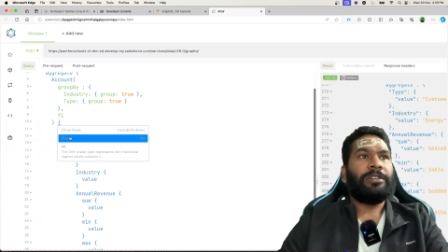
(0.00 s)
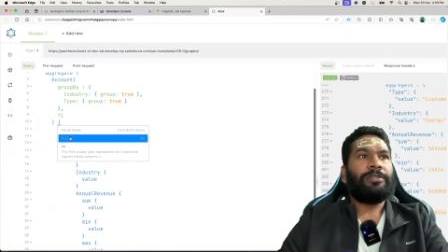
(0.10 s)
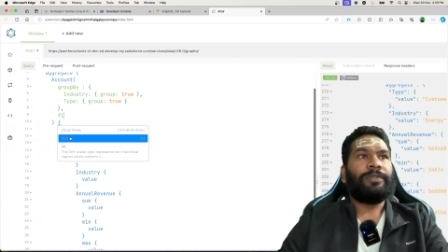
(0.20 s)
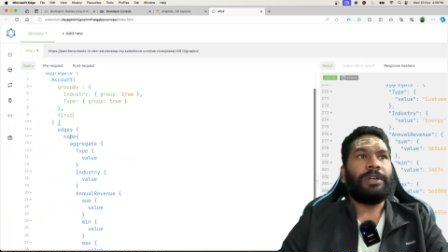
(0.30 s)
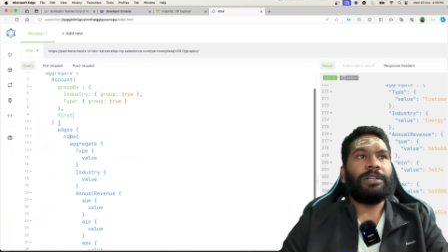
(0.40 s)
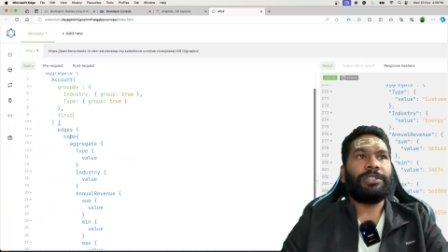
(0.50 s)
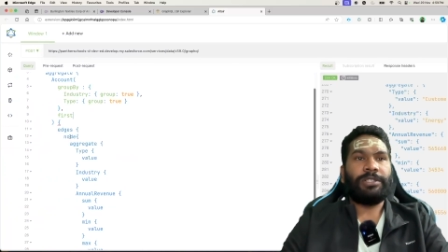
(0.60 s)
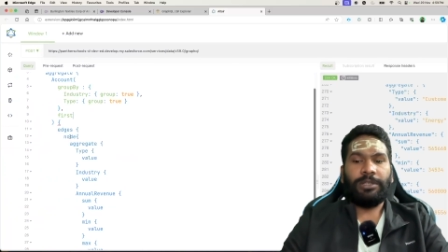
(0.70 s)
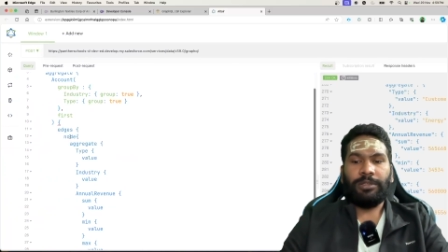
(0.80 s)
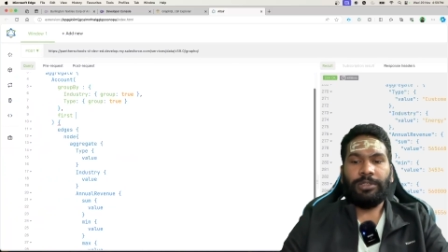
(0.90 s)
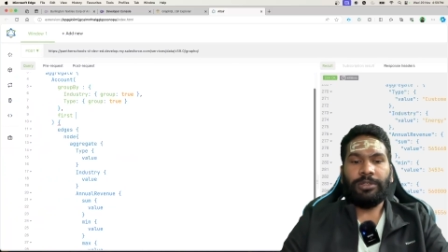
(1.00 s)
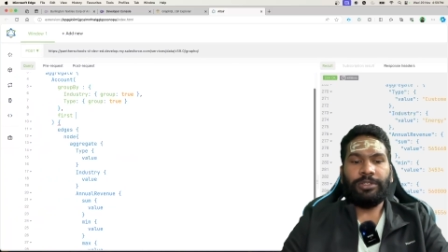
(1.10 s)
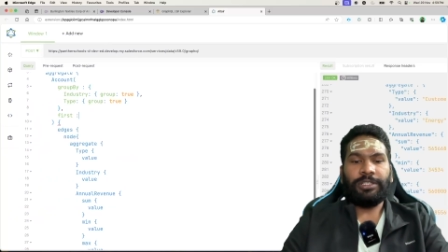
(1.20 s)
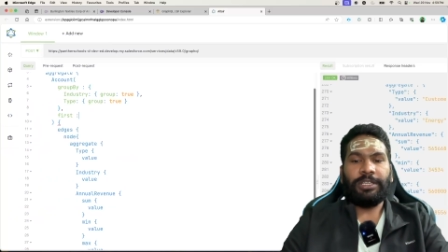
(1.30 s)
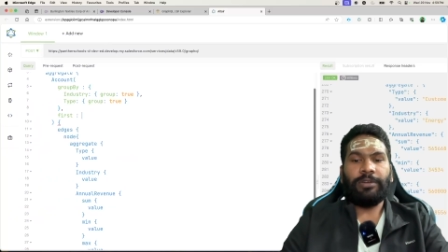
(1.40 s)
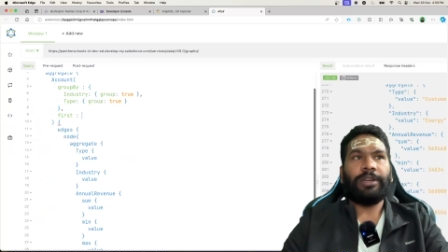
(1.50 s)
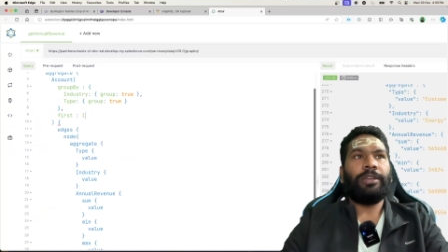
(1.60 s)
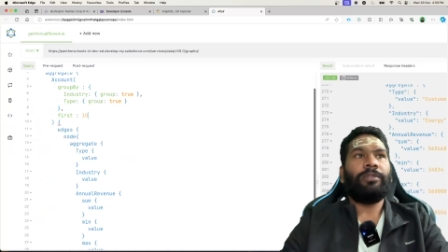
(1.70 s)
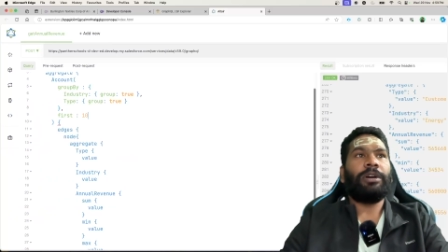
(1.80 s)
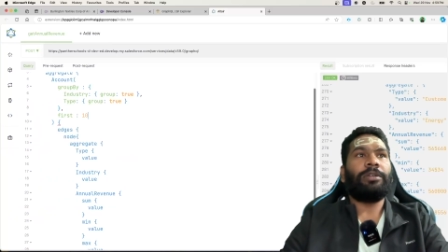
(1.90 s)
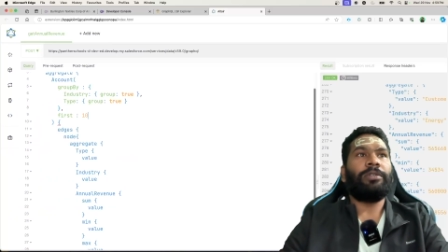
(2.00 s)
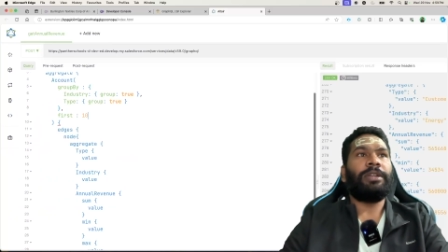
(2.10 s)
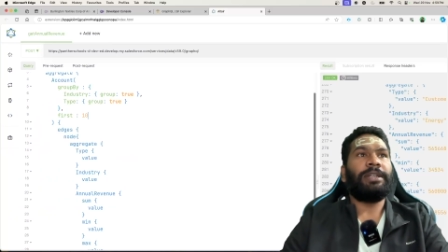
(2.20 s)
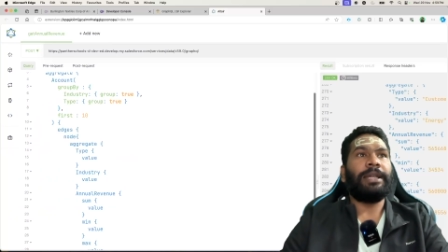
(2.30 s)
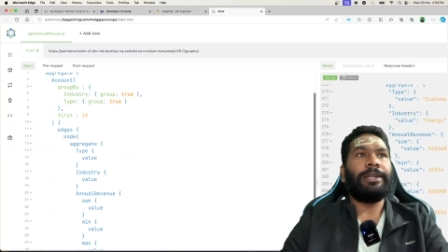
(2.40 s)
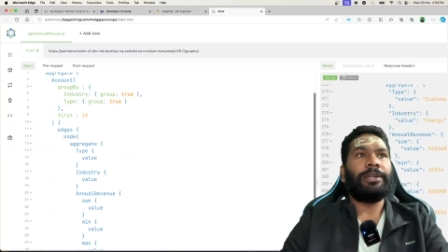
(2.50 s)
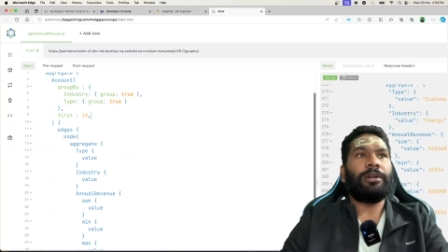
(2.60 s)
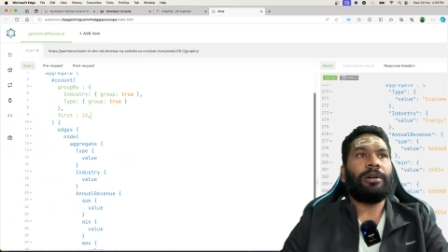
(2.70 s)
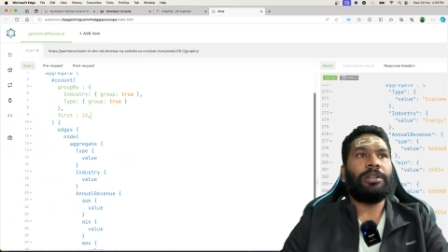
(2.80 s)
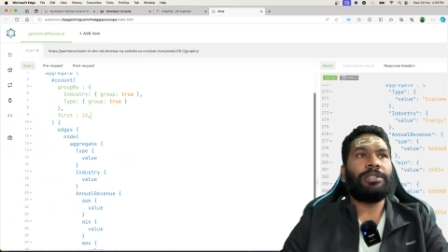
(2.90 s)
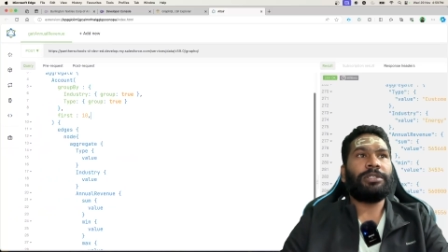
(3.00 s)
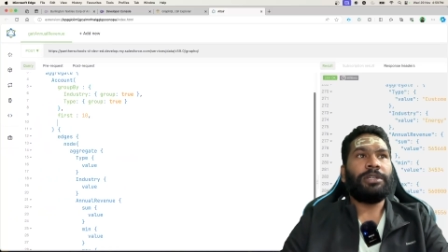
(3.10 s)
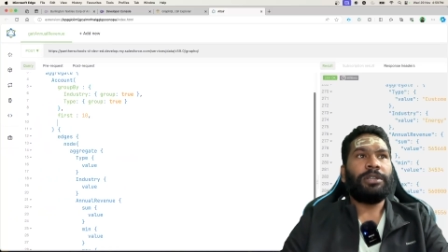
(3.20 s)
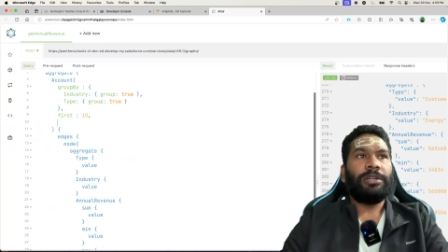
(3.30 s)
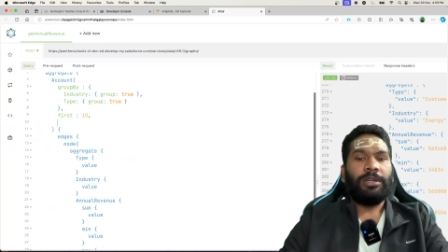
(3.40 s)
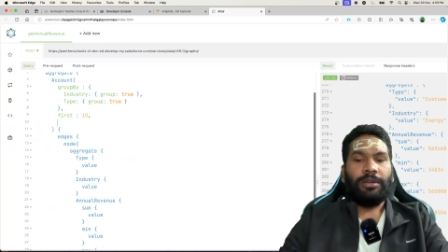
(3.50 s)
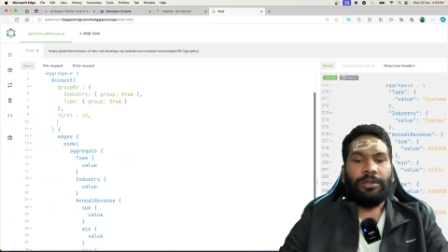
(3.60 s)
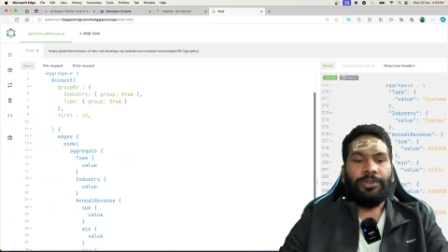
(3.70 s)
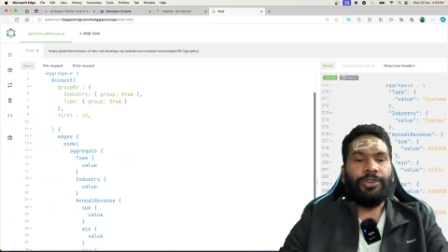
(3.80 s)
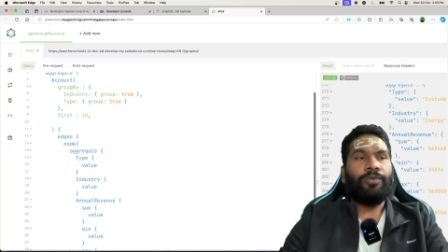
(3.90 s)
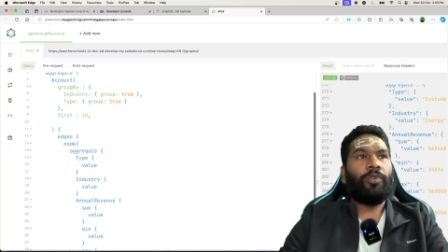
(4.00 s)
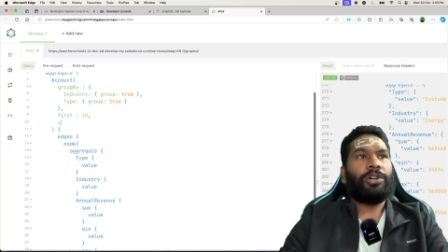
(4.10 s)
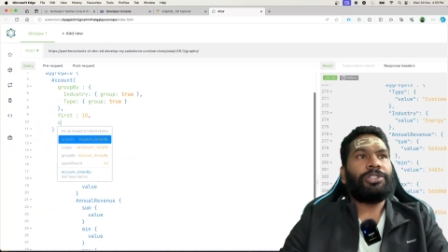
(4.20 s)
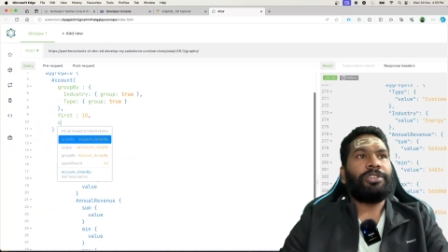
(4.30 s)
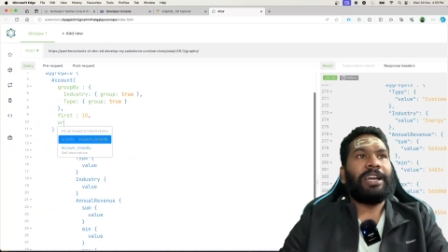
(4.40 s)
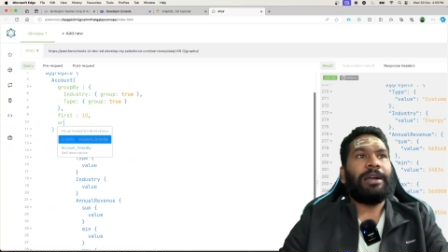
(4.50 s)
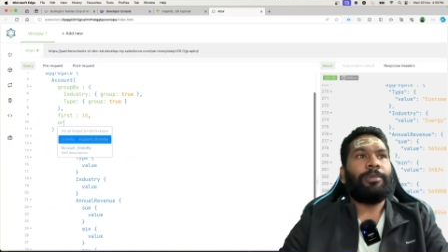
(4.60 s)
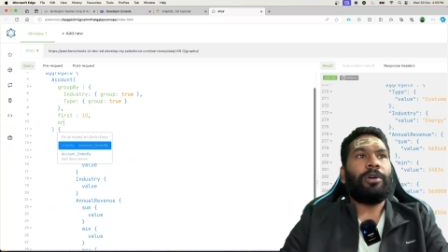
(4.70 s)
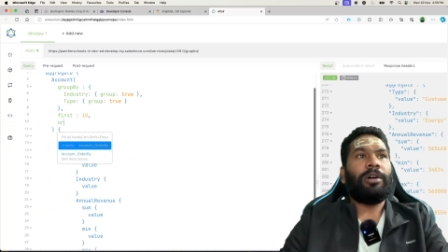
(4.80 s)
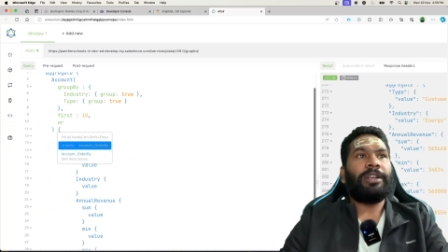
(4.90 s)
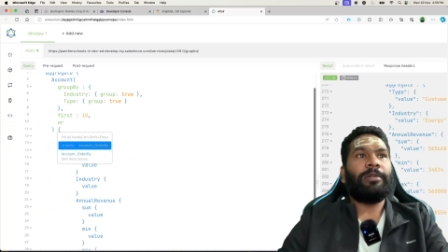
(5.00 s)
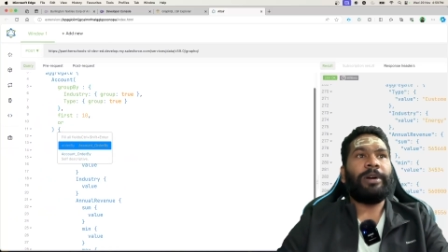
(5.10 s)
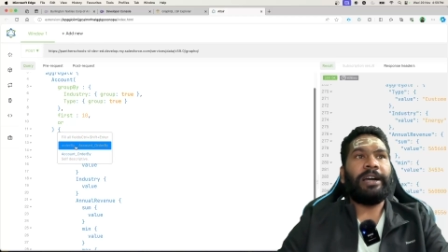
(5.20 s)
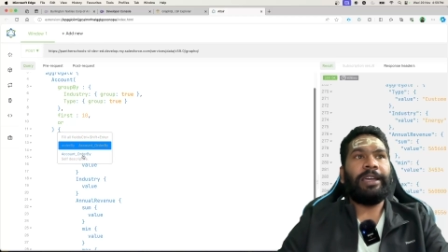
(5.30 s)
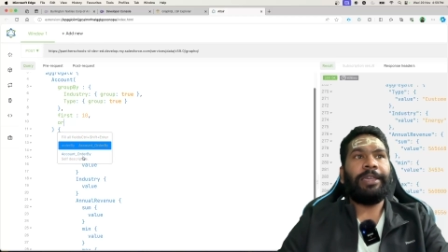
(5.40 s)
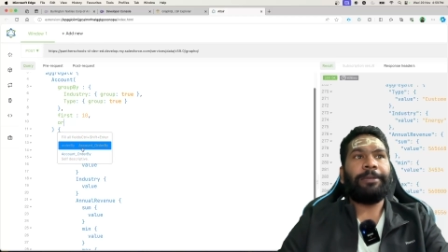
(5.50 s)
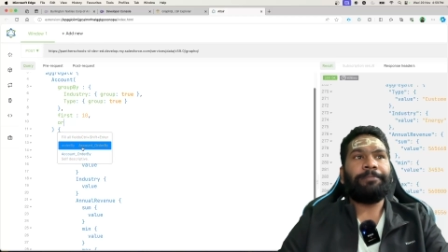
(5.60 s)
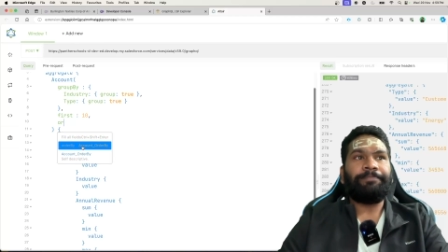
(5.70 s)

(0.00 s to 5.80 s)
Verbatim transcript: first you could say okay you want only 10 records do you want to have order by